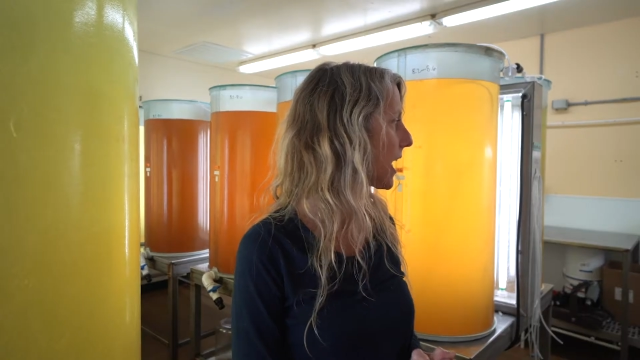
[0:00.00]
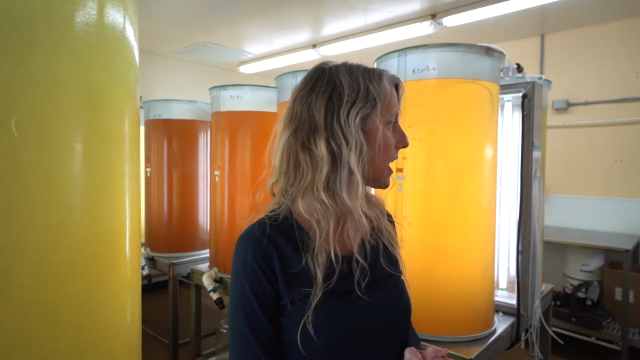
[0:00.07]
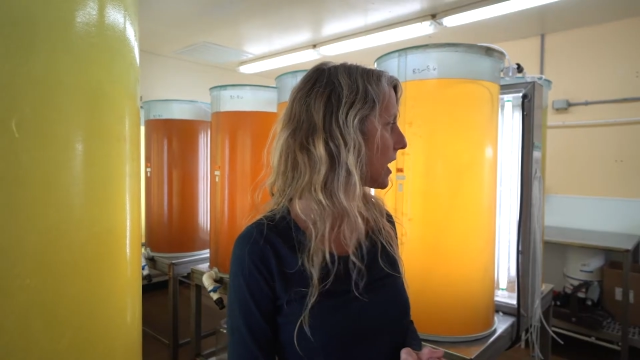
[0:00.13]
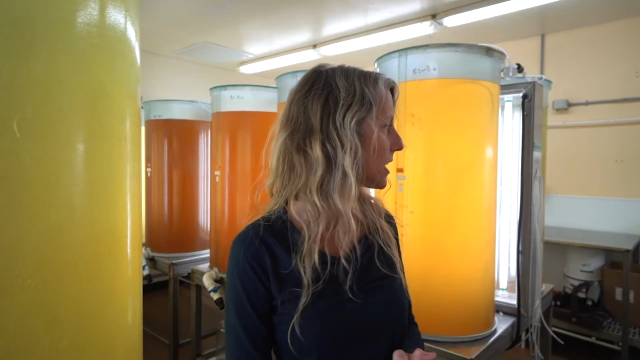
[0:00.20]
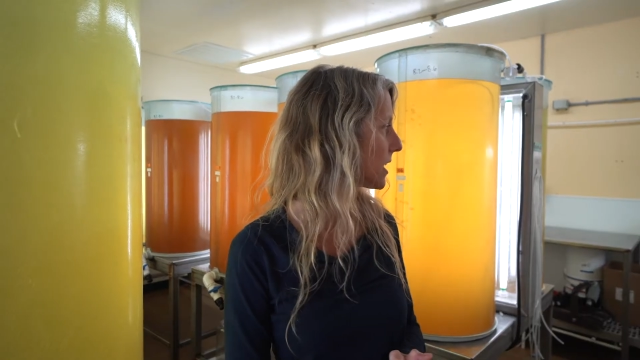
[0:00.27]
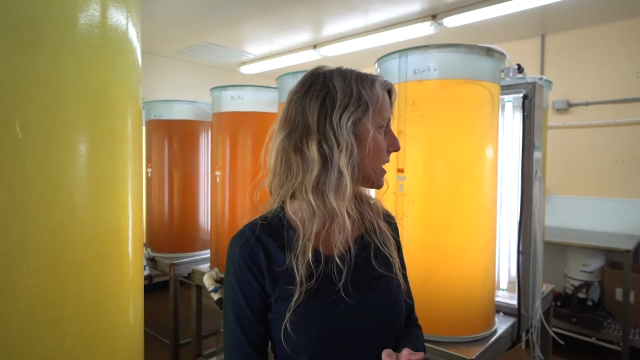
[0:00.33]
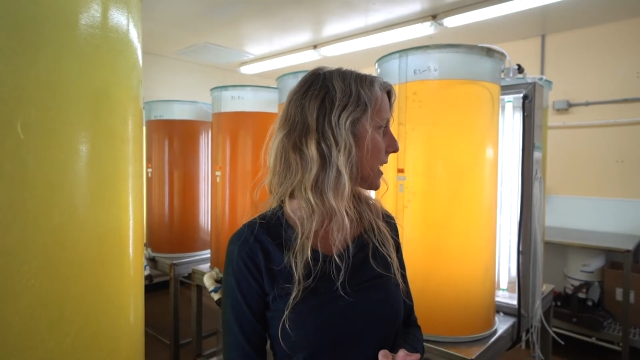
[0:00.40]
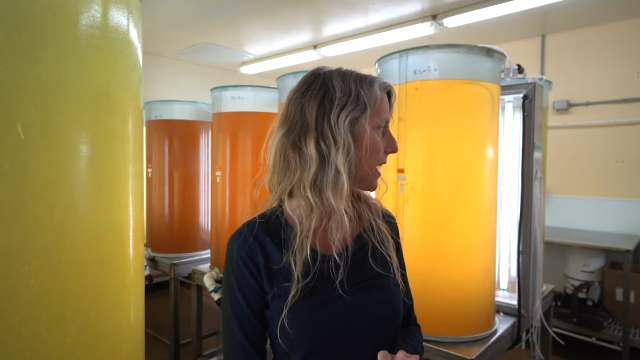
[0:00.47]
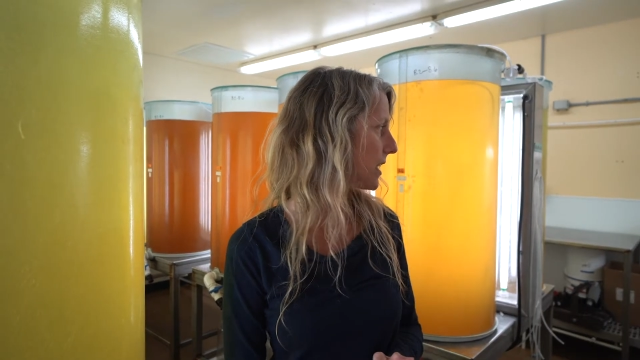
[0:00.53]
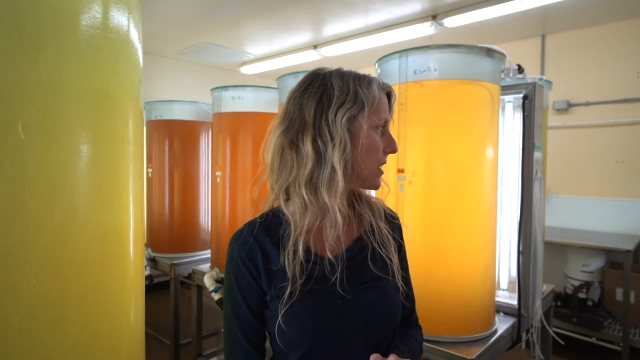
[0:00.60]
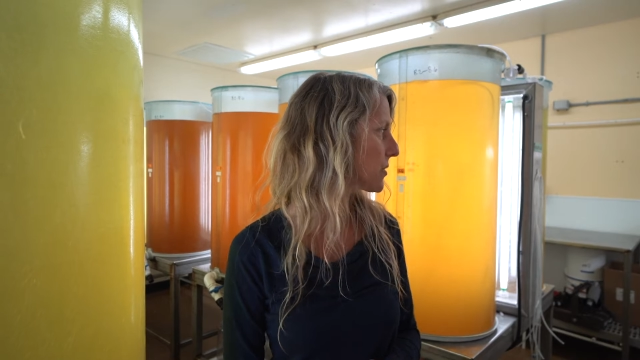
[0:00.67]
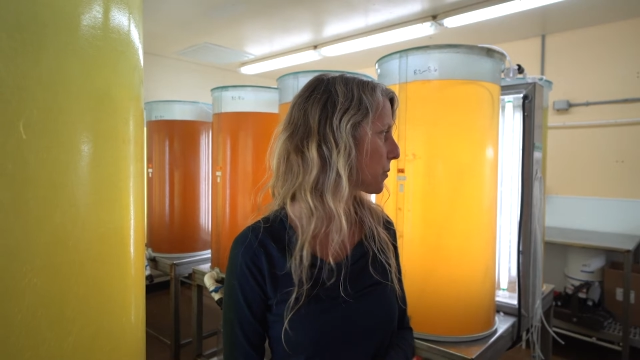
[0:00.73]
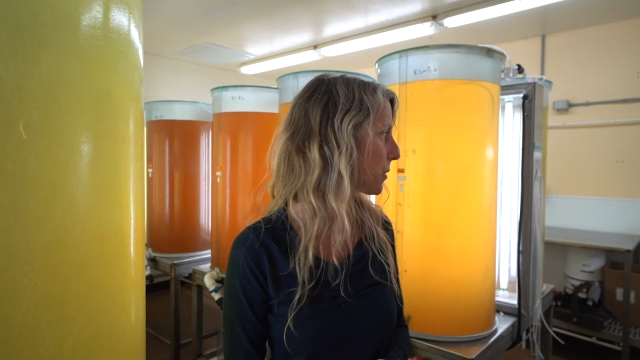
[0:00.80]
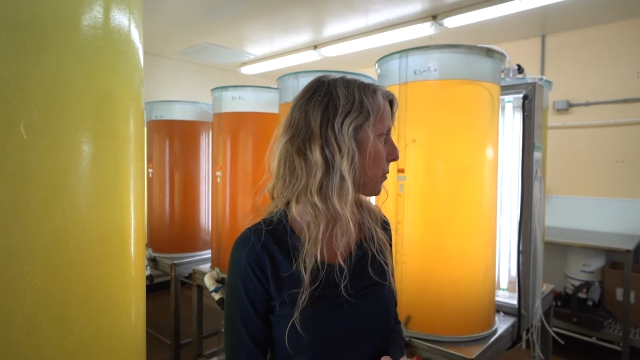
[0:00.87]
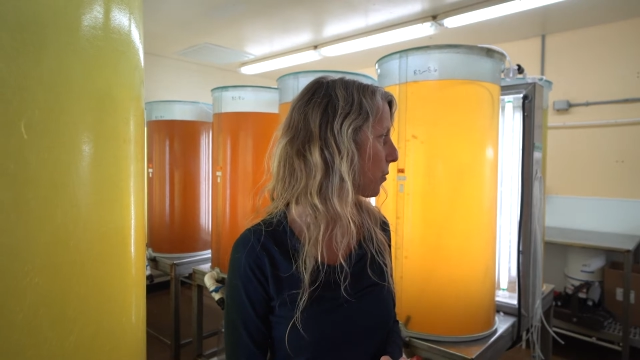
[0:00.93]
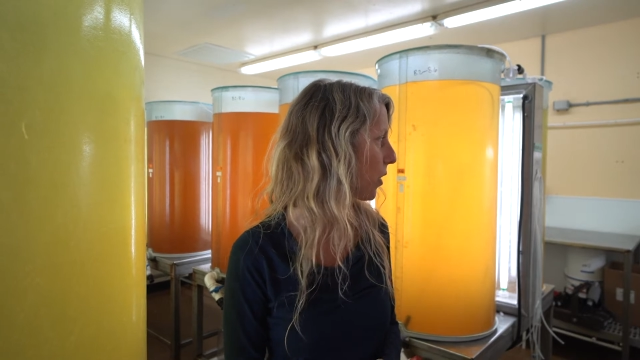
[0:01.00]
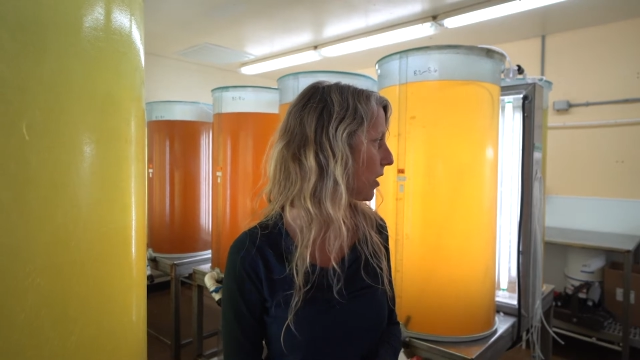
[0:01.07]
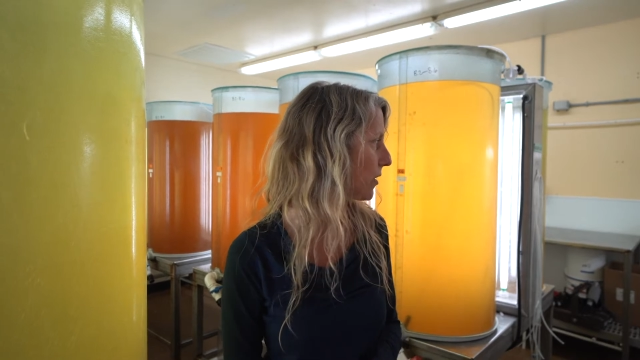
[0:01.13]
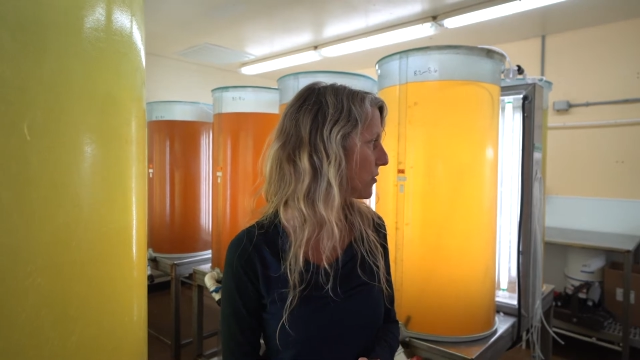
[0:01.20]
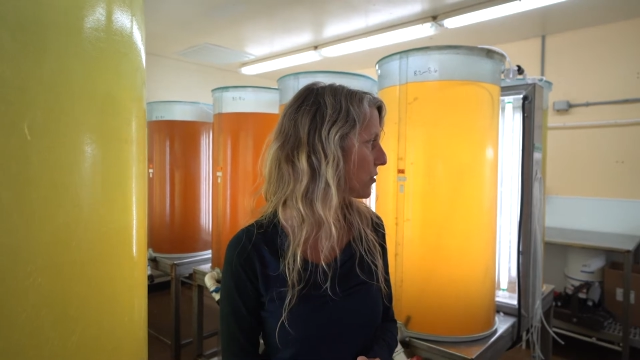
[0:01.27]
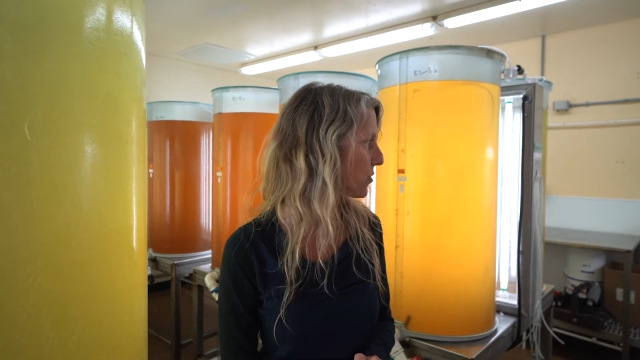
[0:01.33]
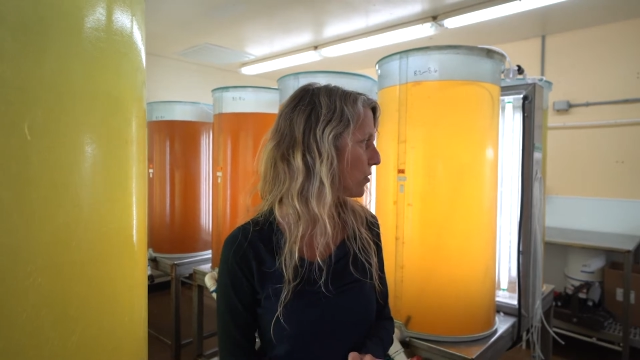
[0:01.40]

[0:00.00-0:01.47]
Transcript: hand in case we want